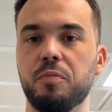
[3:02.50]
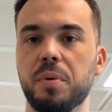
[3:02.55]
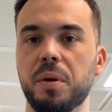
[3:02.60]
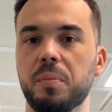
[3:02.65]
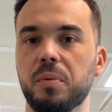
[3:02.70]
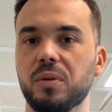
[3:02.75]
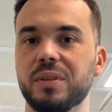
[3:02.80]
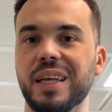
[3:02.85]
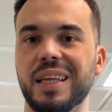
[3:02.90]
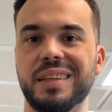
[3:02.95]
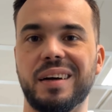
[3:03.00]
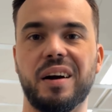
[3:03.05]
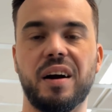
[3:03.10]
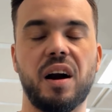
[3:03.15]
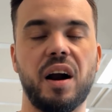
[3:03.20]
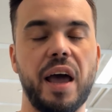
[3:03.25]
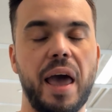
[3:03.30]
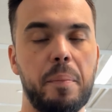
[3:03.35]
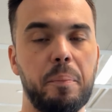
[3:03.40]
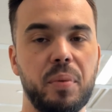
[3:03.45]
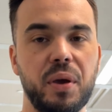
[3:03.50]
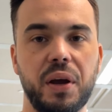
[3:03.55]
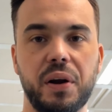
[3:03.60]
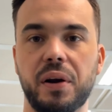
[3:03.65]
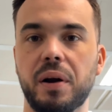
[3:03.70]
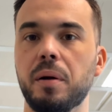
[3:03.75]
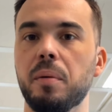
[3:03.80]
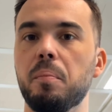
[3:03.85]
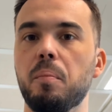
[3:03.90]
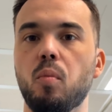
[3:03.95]
people that are
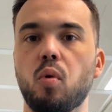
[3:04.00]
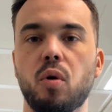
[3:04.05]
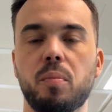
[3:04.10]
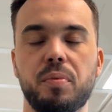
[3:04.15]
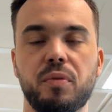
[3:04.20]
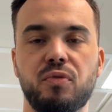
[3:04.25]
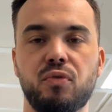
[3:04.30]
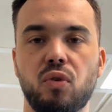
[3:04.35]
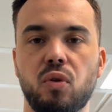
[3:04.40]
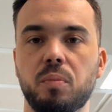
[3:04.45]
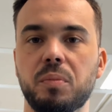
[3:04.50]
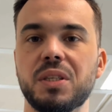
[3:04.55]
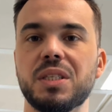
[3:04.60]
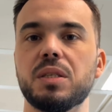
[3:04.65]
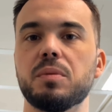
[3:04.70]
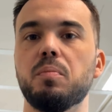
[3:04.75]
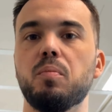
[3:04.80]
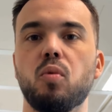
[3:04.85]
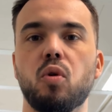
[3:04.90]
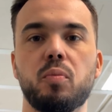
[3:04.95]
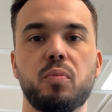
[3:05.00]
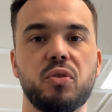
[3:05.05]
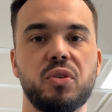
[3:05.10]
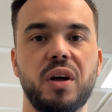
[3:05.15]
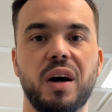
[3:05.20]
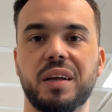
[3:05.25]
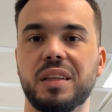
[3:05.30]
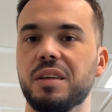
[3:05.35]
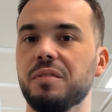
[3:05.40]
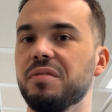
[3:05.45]
happier, more performance, more
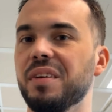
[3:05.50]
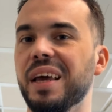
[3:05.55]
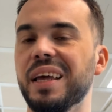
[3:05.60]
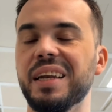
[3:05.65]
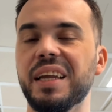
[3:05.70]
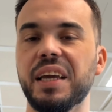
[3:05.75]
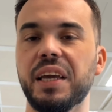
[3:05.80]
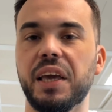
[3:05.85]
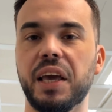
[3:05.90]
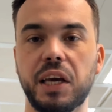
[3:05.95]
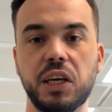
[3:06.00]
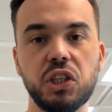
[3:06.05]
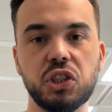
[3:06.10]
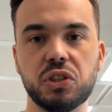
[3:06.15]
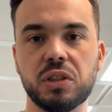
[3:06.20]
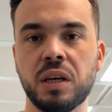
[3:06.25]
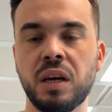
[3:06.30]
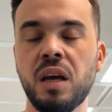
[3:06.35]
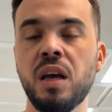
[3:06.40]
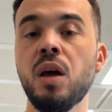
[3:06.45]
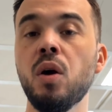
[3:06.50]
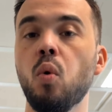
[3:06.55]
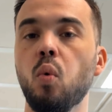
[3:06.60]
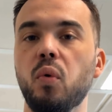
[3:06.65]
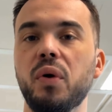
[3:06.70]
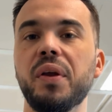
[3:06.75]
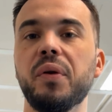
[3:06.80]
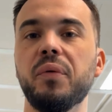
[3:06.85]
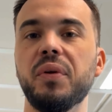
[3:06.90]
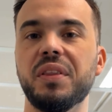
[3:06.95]
productive and engaged.
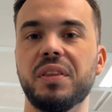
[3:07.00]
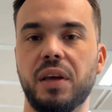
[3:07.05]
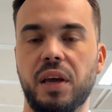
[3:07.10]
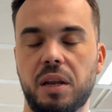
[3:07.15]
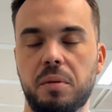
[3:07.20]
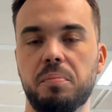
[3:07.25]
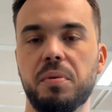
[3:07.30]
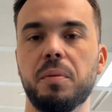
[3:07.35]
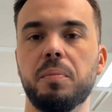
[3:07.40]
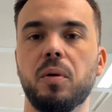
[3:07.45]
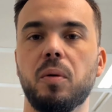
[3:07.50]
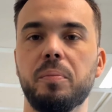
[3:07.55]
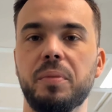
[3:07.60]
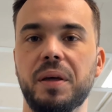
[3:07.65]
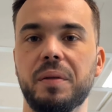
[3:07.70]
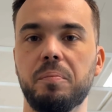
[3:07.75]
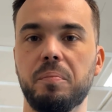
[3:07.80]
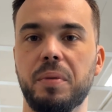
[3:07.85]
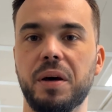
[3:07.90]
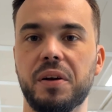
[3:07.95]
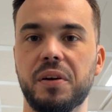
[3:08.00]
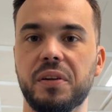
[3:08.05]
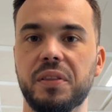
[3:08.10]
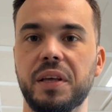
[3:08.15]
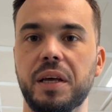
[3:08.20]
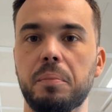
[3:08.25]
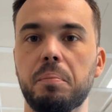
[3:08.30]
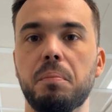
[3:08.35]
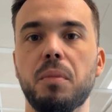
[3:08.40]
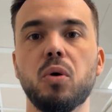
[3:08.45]
We retain people better
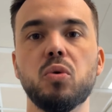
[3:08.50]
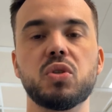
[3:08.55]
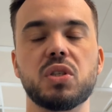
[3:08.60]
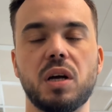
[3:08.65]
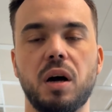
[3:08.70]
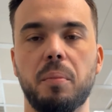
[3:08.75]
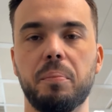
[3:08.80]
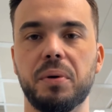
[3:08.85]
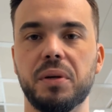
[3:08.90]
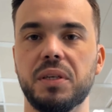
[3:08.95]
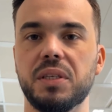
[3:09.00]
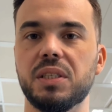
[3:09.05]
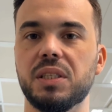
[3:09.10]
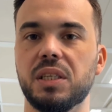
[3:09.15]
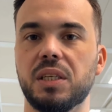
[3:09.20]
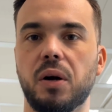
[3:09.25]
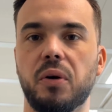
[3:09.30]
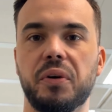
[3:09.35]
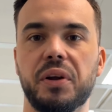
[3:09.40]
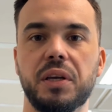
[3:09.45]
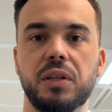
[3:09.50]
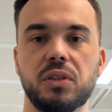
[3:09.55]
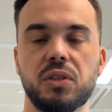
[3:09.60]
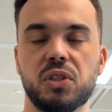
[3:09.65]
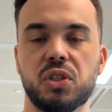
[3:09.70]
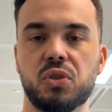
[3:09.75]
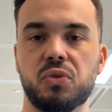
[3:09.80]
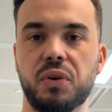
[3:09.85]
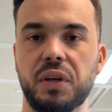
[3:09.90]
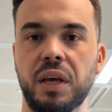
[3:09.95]
than most companies in our
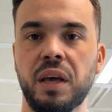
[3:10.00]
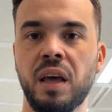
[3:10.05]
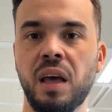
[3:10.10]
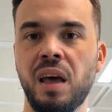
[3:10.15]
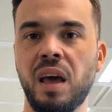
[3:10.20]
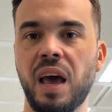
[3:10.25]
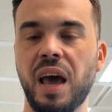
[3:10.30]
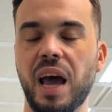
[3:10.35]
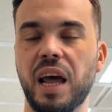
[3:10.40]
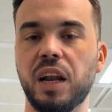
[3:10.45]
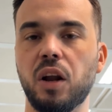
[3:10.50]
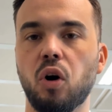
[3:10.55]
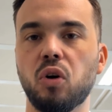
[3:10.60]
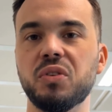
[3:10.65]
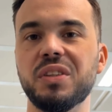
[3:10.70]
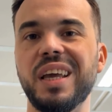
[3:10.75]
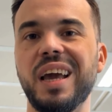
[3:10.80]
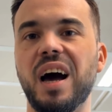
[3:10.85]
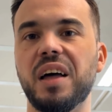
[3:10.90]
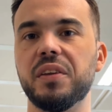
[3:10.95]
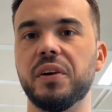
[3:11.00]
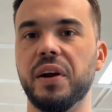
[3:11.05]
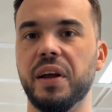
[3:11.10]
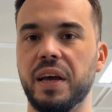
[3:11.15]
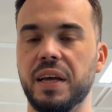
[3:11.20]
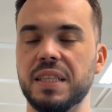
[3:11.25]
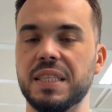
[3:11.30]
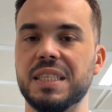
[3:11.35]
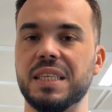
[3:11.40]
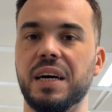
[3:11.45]
industry. And on the other
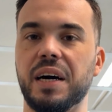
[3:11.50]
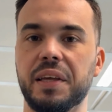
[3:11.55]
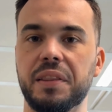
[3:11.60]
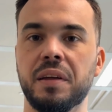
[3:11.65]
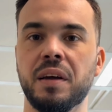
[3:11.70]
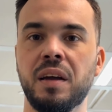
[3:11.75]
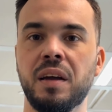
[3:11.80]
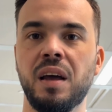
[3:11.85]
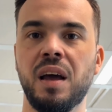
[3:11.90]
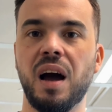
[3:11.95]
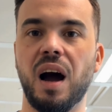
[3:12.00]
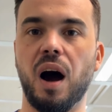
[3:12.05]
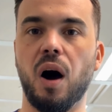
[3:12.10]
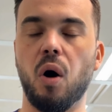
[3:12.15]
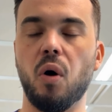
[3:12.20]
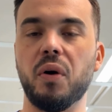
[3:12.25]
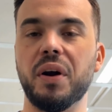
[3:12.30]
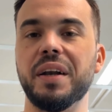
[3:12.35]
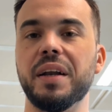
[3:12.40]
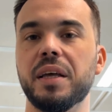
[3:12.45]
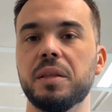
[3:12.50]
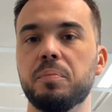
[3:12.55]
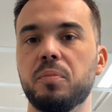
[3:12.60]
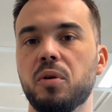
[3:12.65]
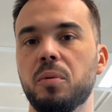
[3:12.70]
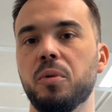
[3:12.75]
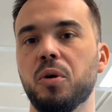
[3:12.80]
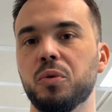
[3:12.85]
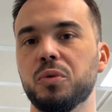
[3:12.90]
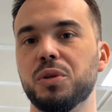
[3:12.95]
hand side, our net
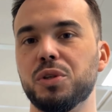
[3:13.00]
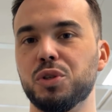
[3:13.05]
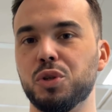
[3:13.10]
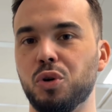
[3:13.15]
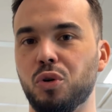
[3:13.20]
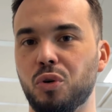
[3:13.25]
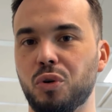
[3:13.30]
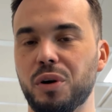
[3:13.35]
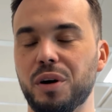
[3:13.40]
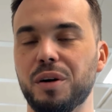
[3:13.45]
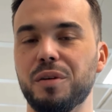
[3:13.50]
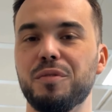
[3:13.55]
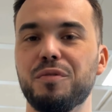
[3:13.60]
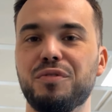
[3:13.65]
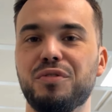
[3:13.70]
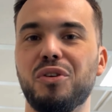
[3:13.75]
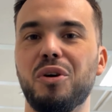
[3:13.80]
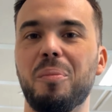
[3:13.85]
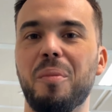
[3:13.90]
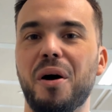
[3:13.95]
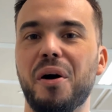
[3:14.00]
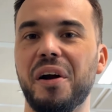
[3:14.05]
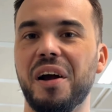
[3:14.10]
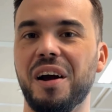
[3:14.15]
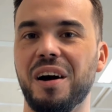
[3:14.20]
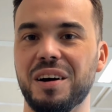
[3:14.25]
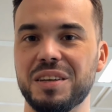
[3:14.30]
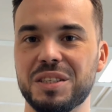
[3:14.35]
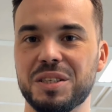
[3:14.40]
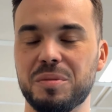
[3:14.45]
promoter score from our
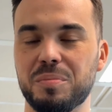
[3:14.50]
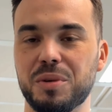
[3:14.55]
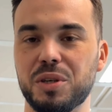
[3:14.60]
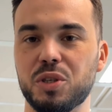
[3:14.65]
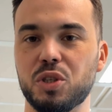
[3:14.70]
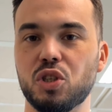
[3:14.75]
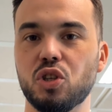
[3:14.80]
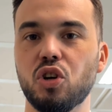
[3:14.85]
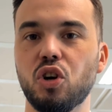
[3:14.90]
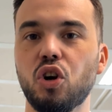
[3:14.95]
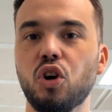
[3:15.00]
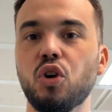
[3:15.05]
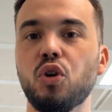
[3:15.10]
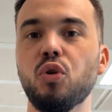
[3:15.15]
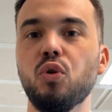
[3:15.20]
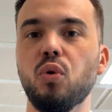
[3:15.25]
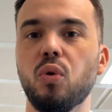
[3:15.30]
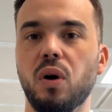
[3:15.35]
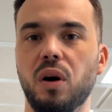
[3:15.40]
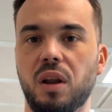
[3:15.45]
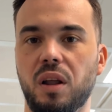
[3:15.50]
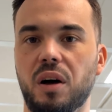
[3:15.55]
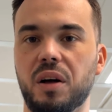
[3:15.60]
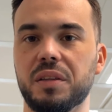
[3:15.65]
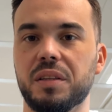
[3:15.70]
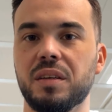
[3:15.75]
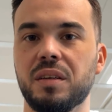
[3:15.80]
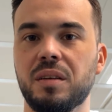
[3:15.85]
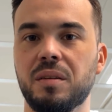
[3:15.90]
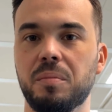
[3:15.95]
customers grew a lot
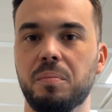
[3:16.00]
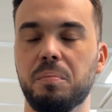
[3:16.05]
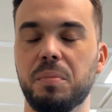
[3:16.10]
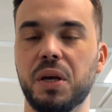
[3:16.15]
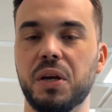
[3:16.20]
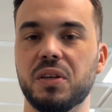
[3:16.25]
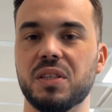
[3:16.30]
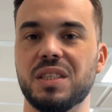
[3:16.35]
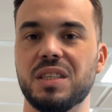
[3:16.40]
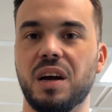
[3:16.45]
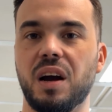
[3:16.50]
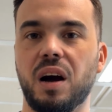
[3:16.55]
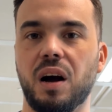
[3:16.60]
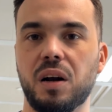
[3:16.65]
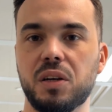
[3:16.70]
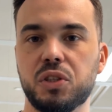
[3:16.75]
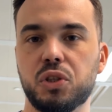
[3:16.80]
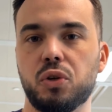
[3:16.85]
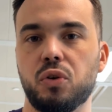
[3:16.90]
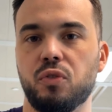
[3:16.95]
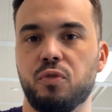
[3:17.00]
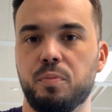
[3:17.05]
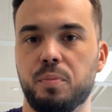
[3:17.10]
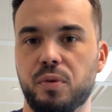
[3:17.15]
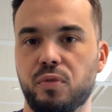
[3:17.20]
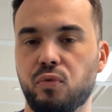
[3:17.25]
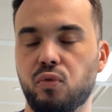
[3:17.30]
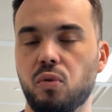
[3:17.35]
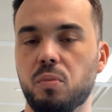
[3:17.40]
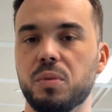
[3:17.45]
because the culture of
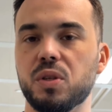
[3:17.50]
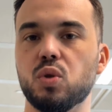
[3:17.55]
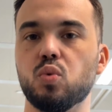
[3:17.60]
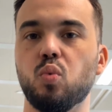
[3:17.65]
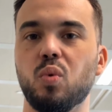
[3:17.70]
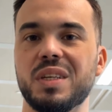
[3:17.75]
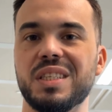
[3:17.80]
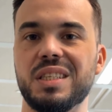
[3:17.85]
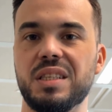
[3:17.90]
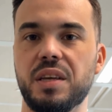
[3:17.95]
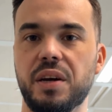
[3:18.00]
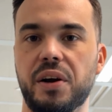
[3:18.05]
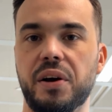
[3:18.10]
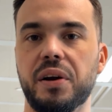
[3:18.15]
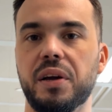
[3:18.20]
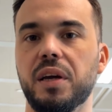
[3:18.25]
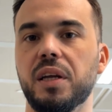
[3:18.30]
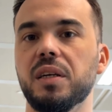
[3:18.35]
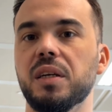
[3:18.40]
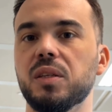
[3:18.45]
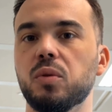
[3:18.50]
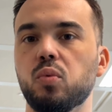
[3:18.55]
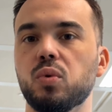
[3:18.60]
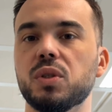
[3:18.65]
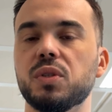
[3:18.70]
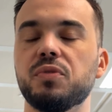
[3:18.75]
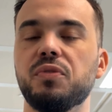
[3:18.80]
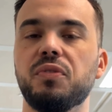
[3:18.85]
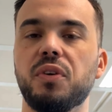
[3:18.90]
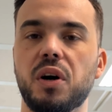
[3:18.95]
performance was there and it
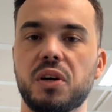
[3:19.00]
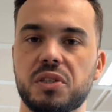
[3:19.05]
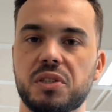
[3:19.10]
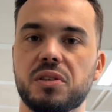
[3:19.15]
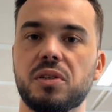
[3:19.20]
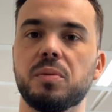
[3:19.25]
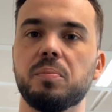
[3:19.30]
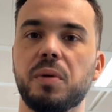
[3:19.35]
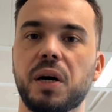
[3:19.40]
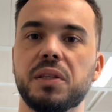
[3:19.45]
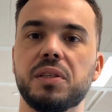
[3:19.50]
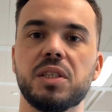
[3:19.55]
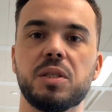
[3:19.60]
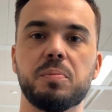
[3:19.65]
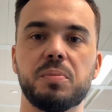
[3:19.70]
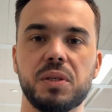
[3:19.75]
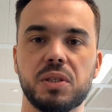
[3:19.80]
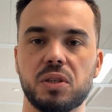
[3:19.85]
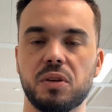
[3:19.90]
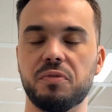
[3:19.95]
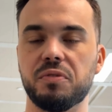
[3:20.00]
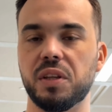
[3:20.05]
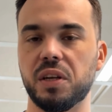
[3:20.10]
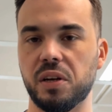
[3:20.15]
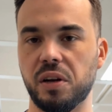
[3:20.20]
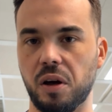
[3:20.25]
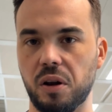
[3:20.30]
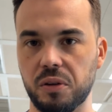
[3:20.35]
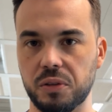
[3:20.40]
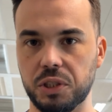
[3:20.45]
was fostered by this piece of
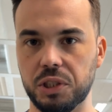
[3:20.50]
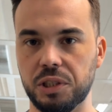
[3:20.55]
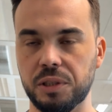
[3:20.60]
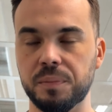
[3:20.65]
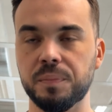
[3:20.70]
technology.